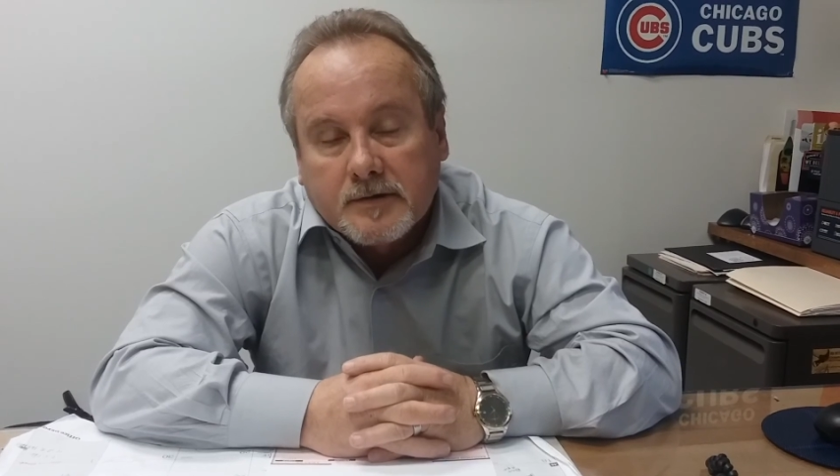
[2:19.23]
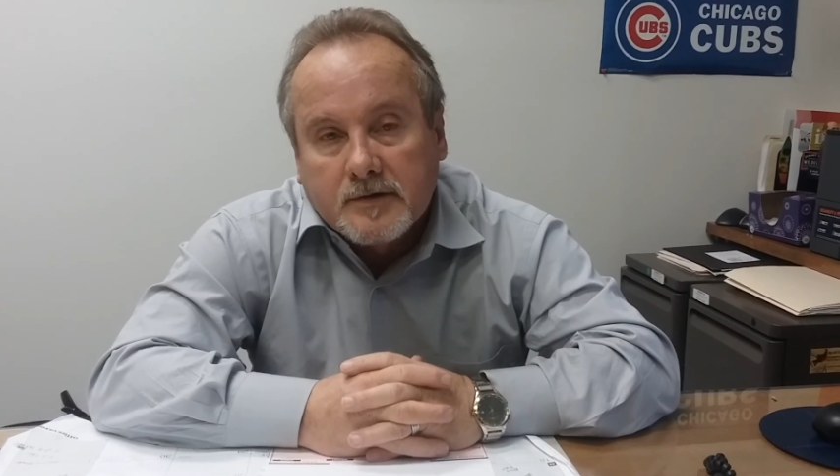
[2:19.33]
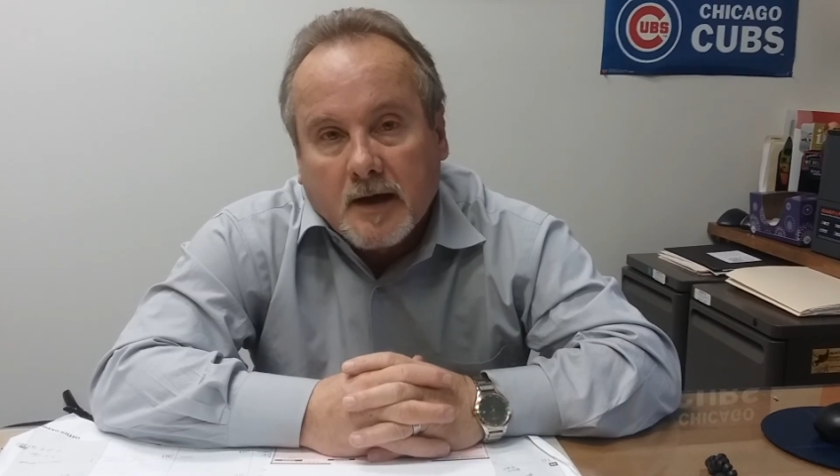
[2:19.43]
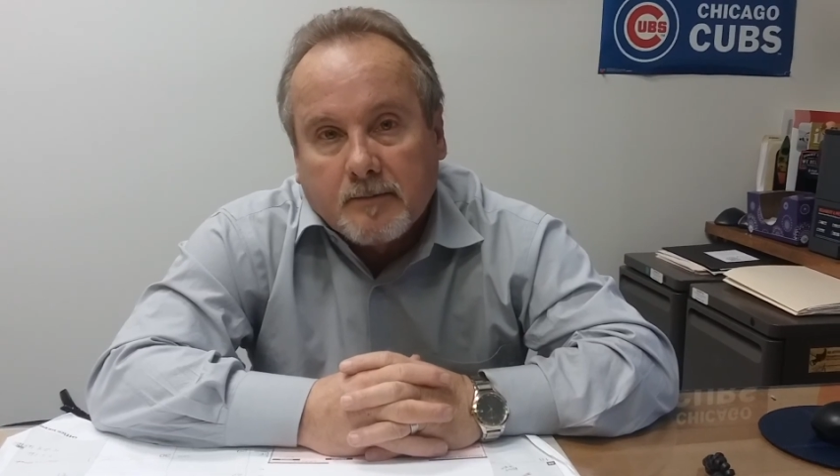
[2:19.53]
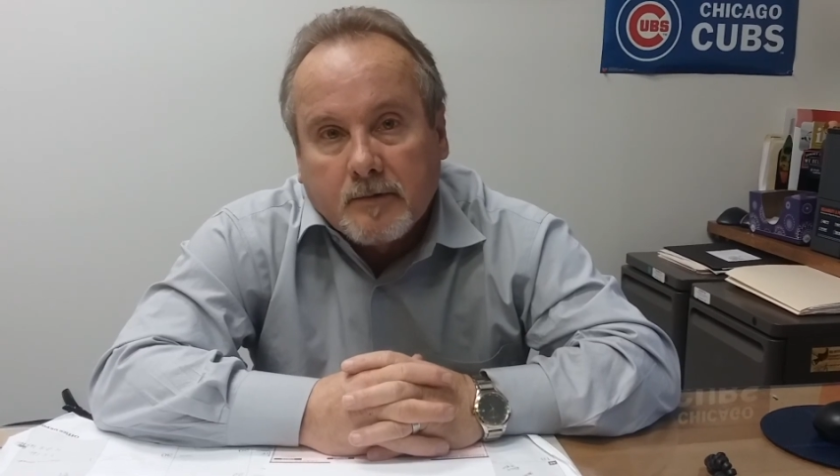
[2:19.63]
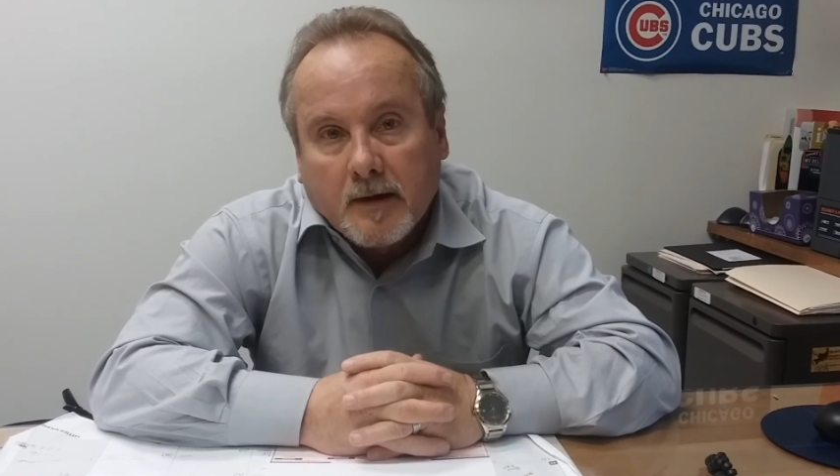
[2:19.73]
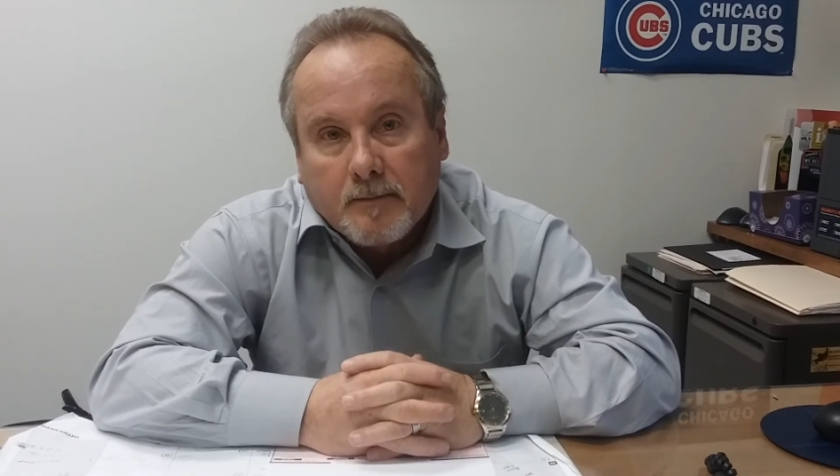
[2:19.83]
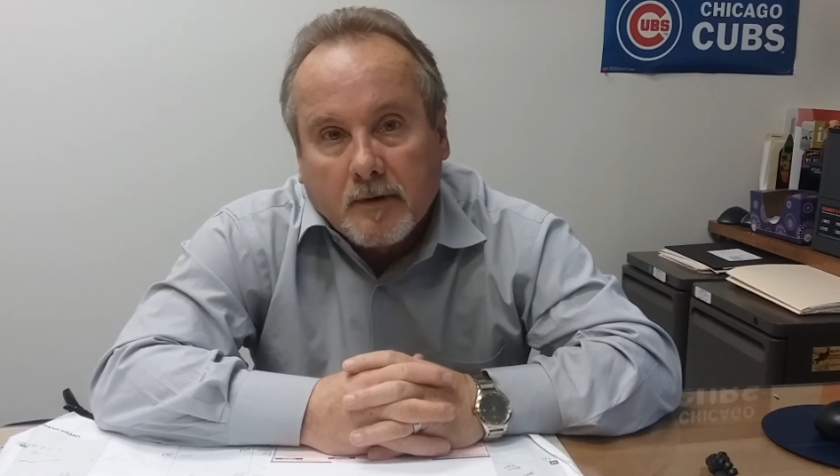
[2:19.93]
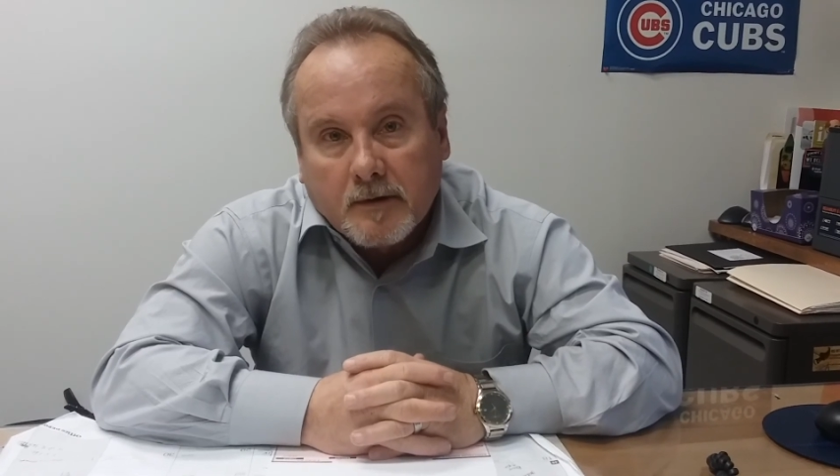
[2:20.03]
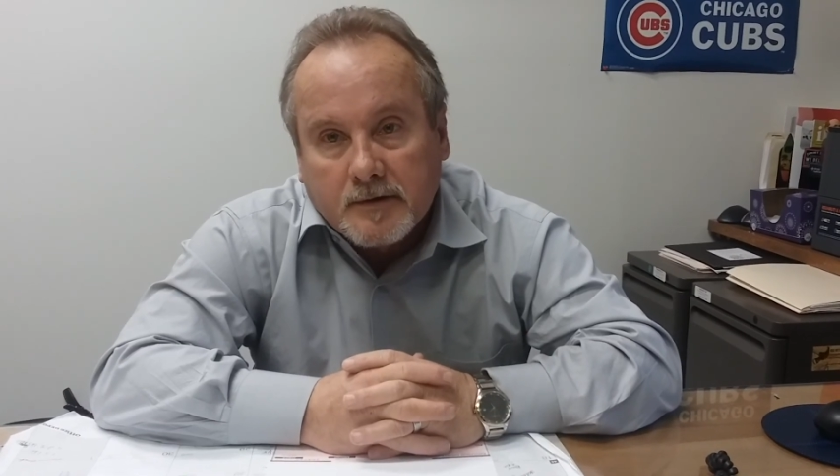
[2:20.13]
Job Training
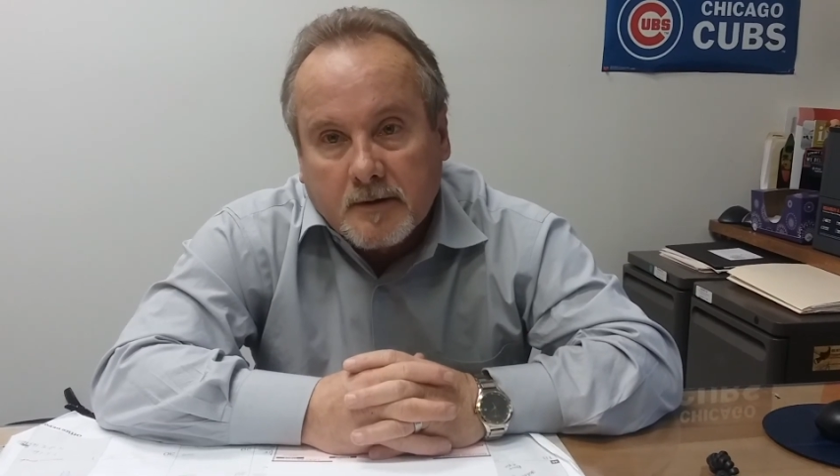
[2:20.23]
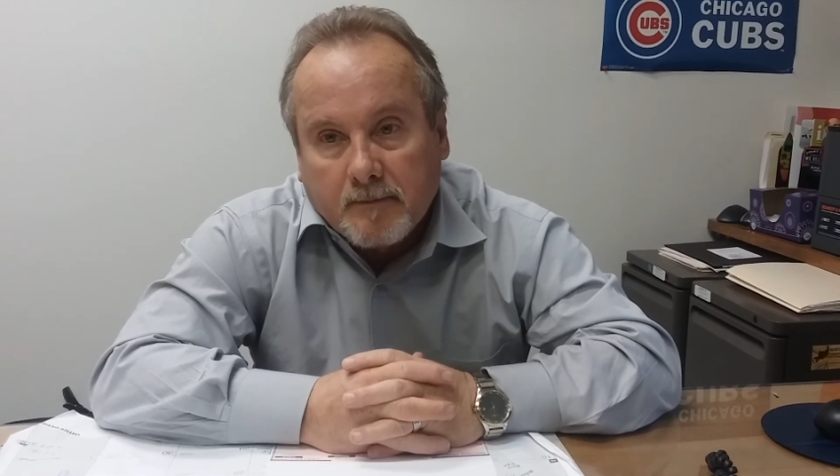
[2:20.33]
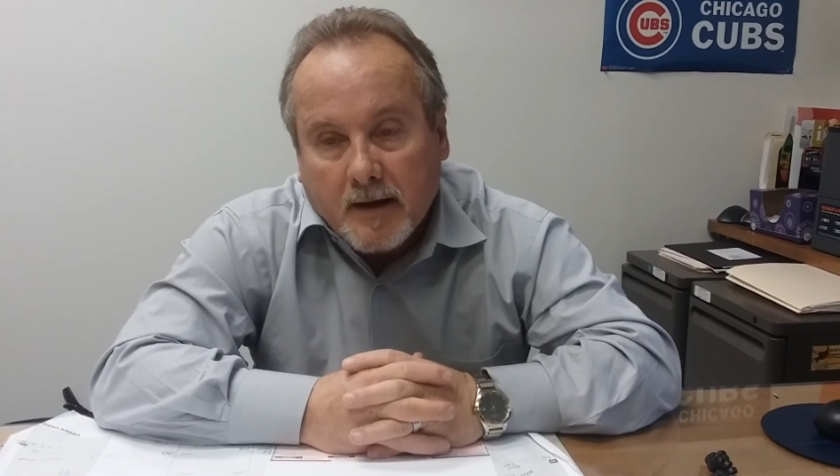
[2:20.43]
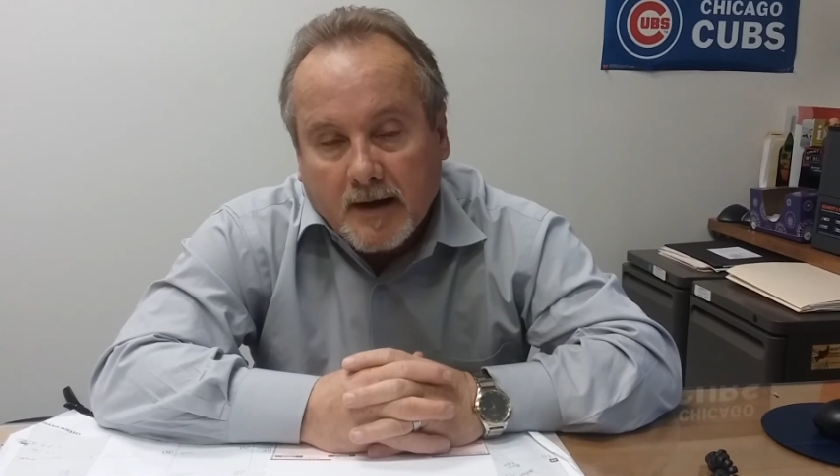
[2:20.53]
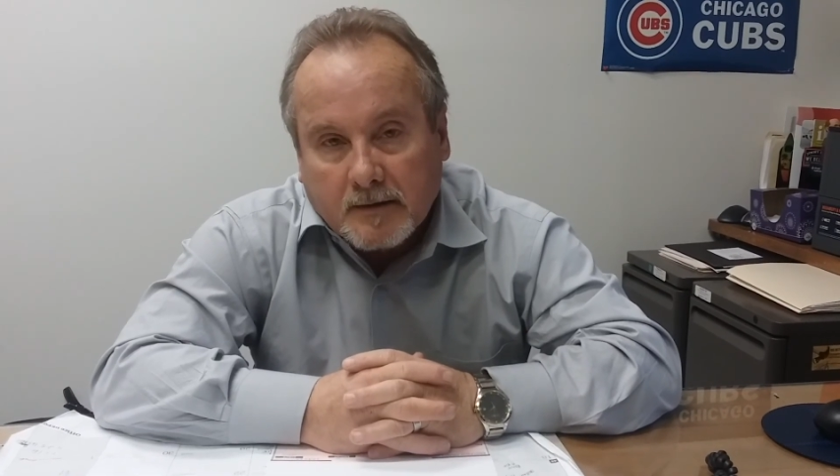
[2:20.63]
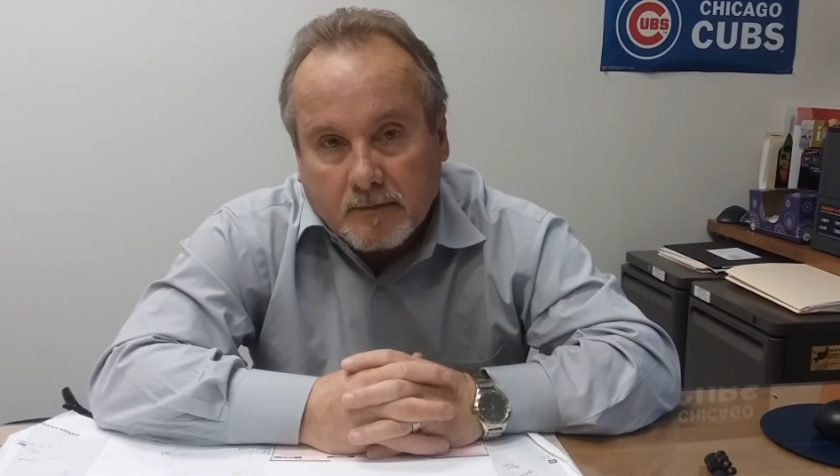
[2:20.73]
Partnership Act,